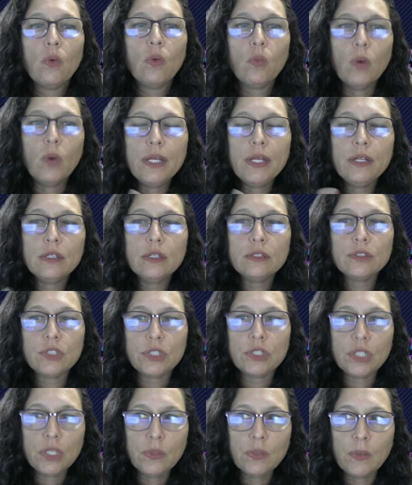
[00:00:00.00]
what you're
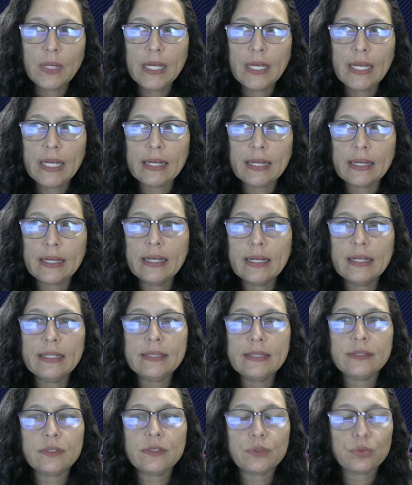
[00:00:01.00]
doing
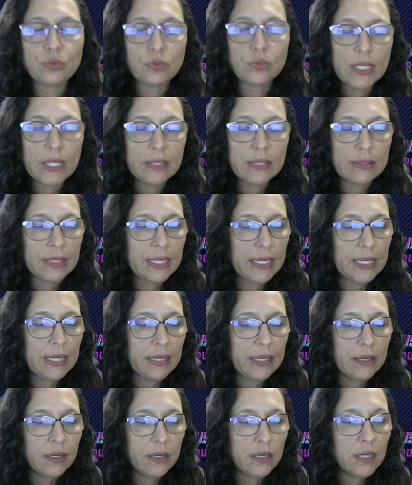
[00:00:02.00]
is
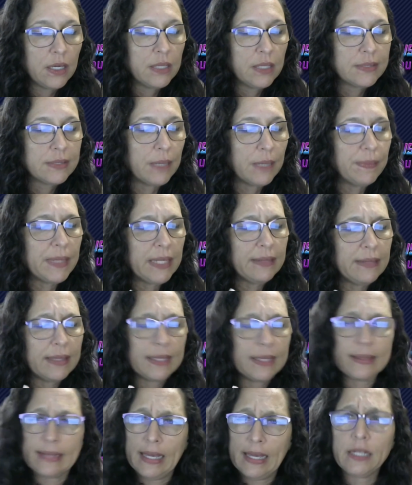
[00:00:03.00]
really something
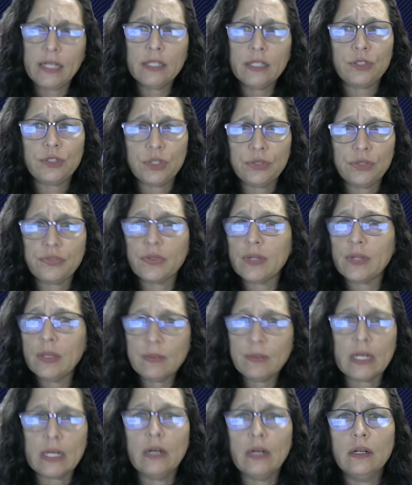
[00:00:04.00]
that they could do for
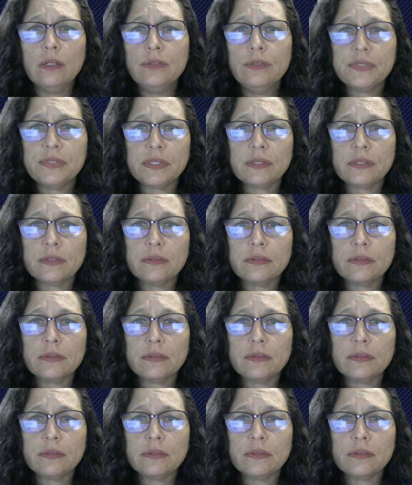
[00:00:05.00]
themselves.